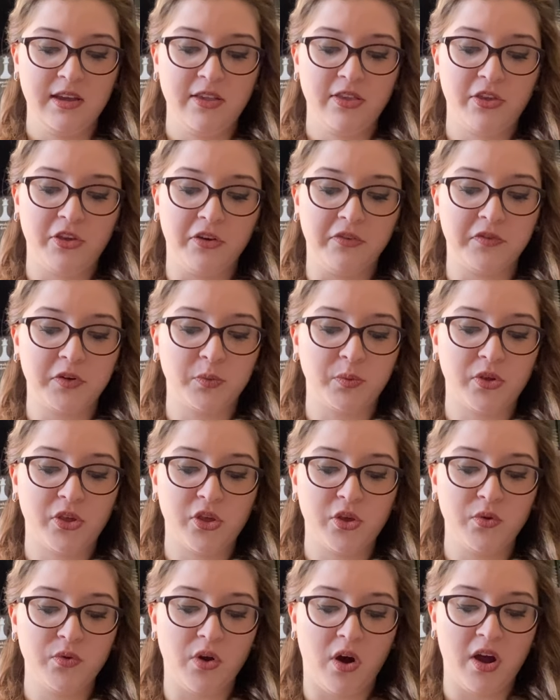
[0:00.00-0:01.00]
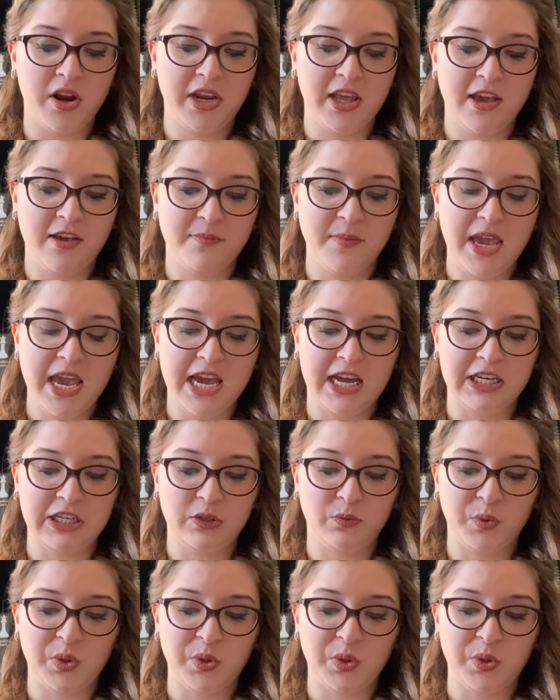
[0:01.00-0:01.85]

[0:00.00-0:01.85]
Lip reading: Silver was soon on him and,